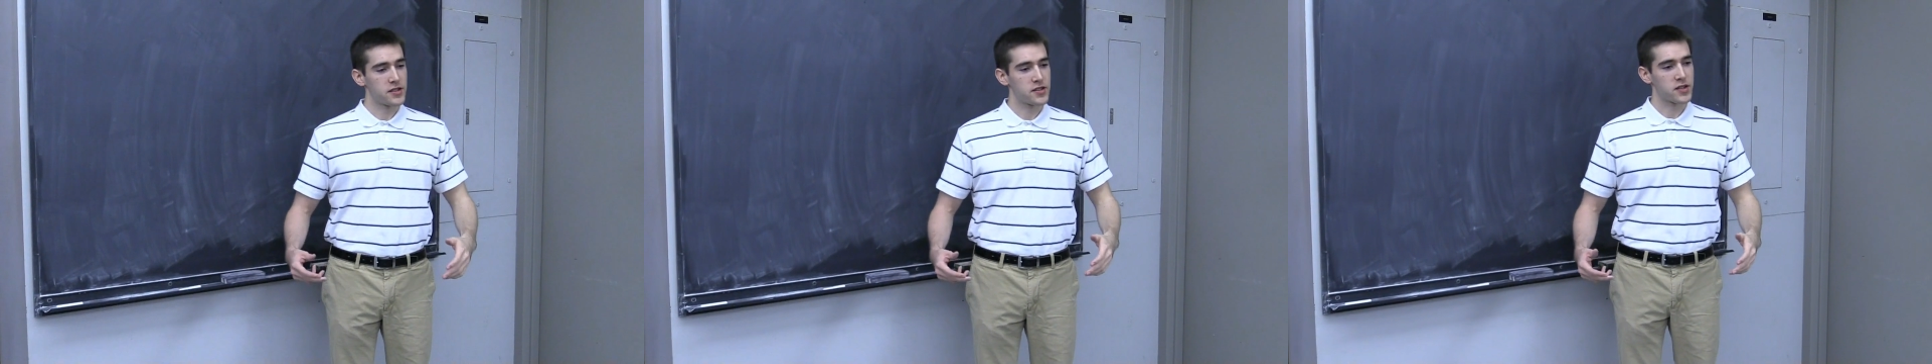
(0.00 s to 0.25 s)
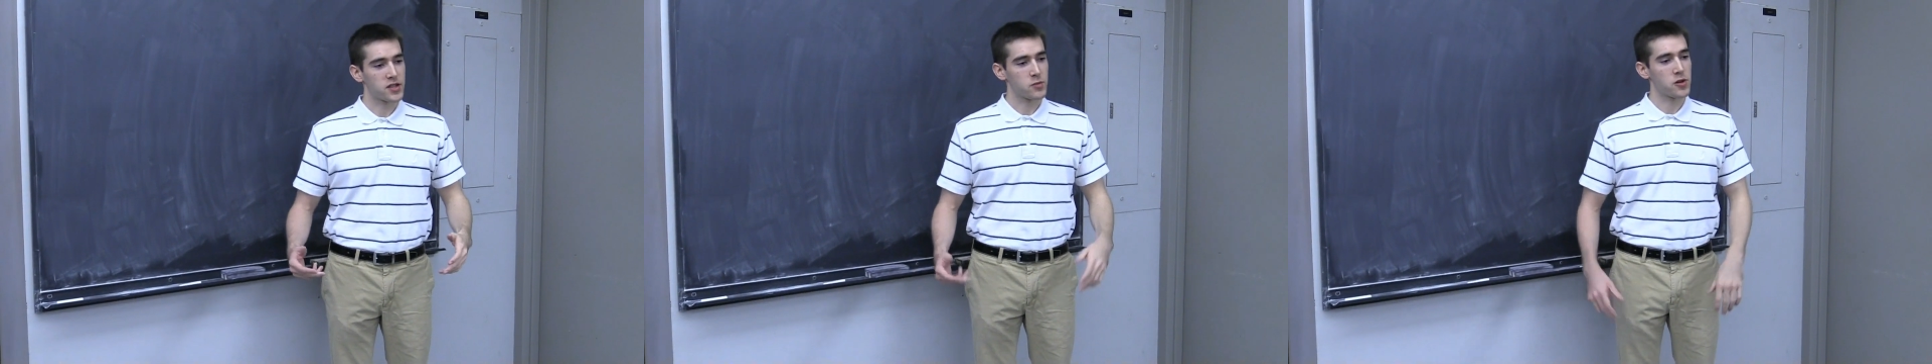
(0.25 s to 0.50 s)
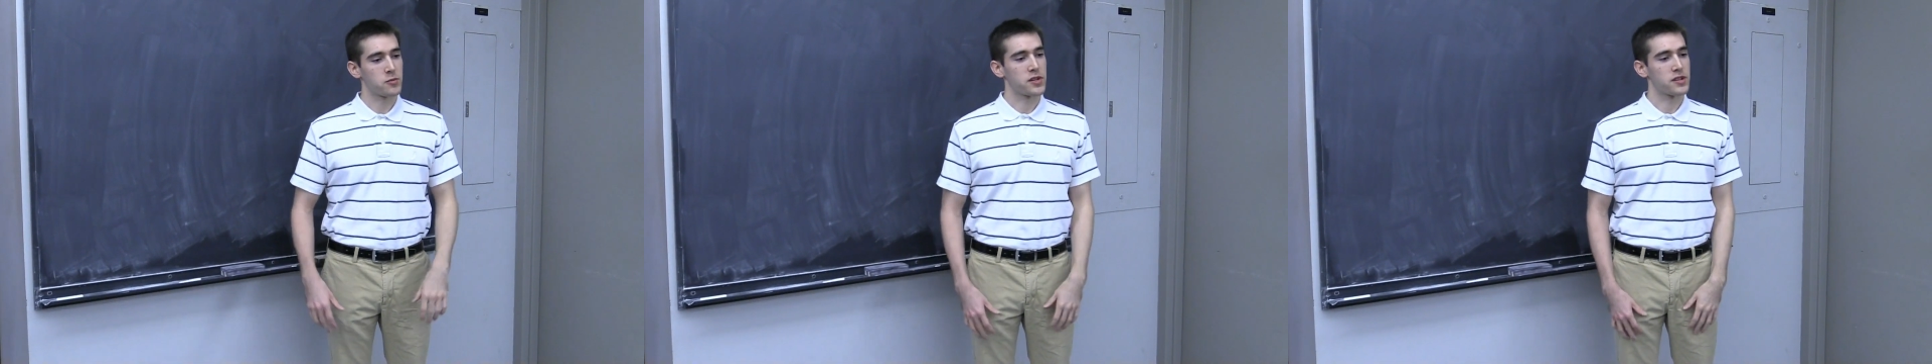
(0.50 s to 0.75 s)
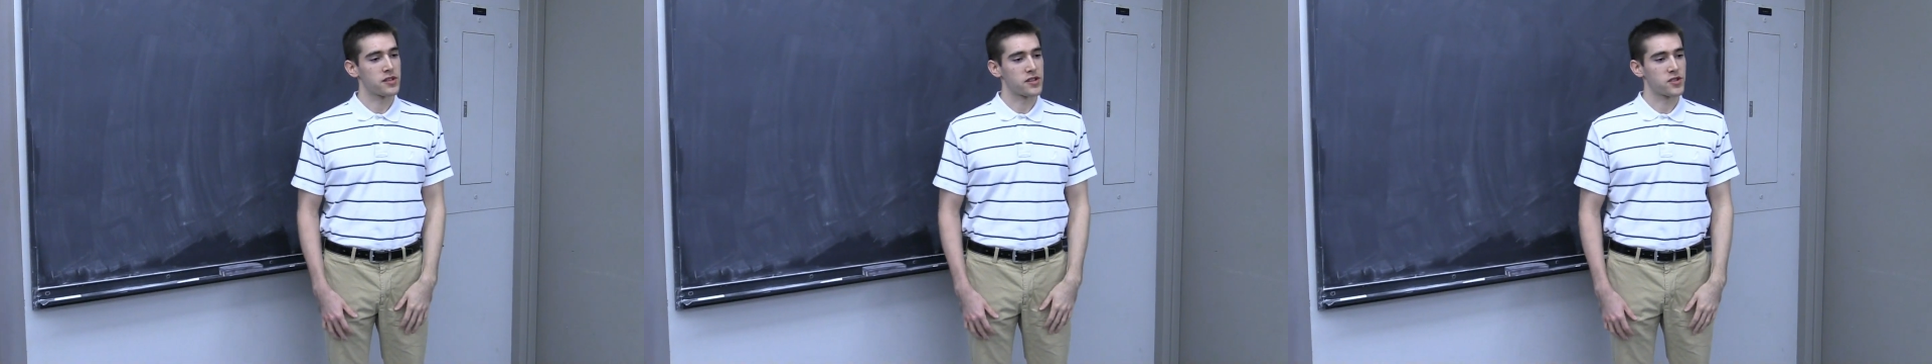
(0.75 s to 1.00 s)
this
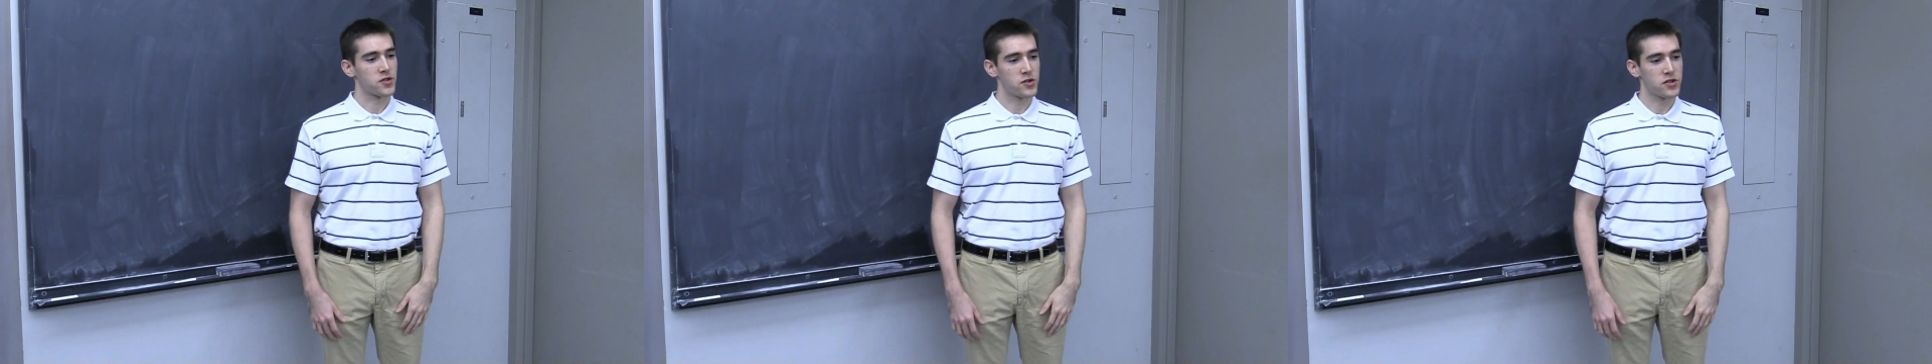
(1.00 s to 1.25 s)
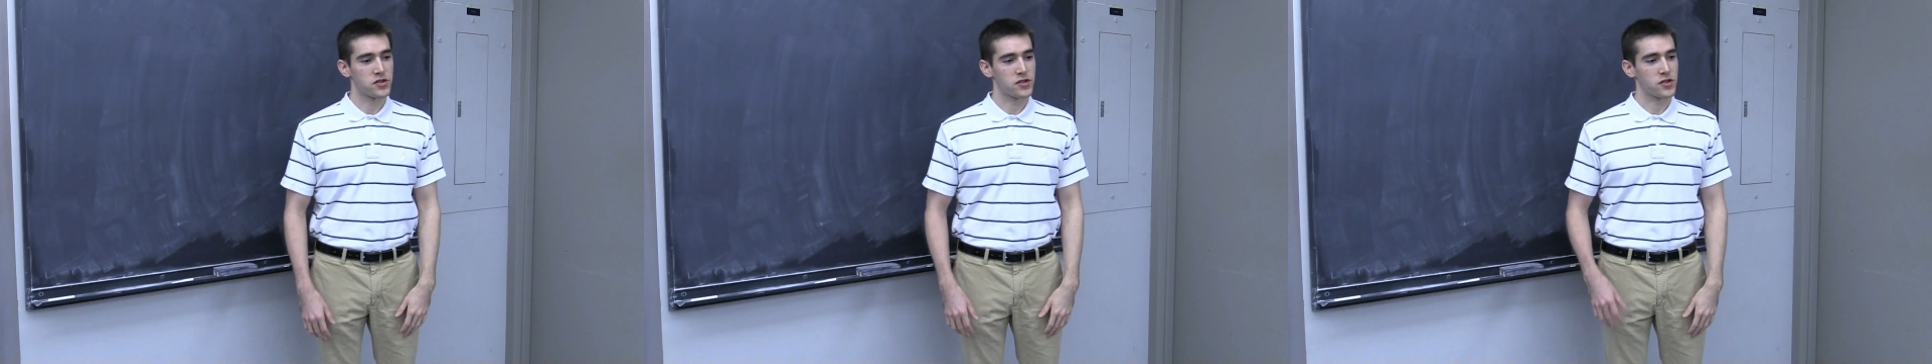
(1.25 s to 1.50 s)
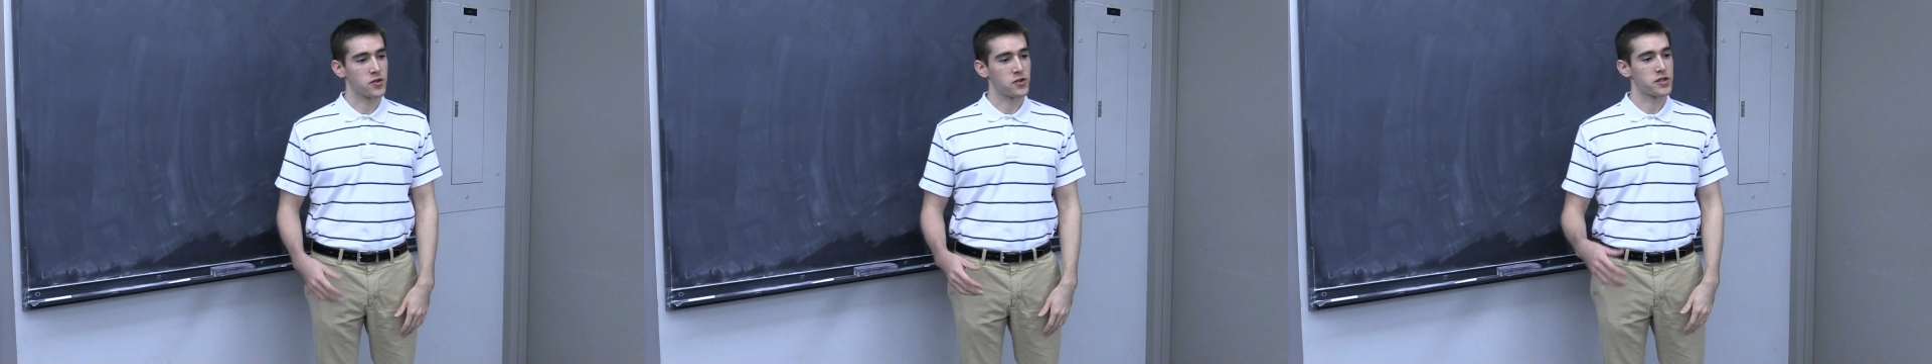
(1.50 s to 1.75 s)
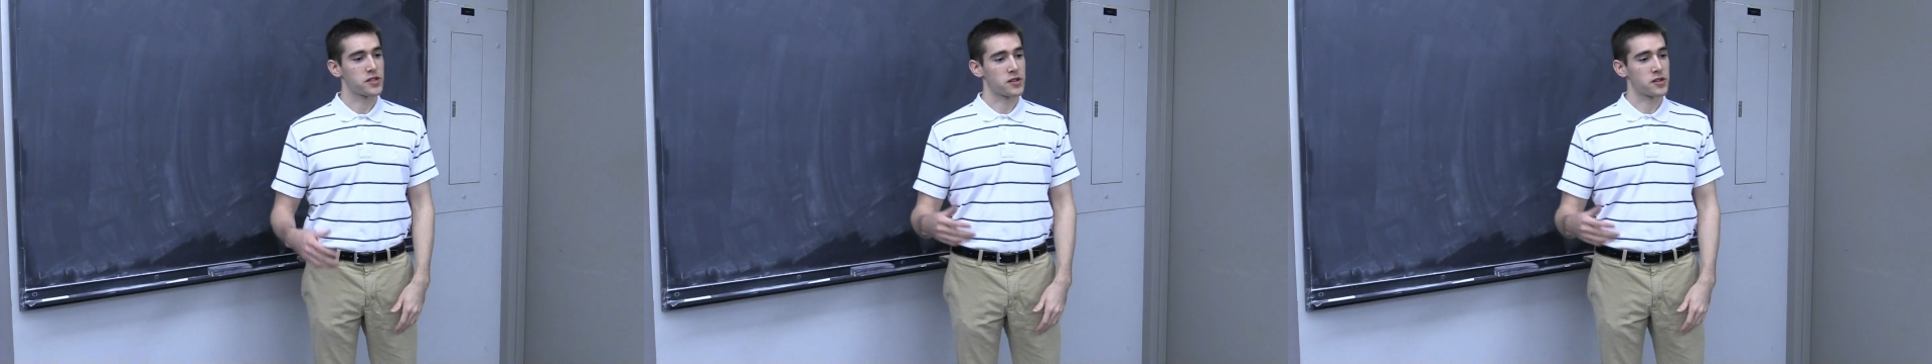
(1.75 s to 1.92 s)
experiment, students are going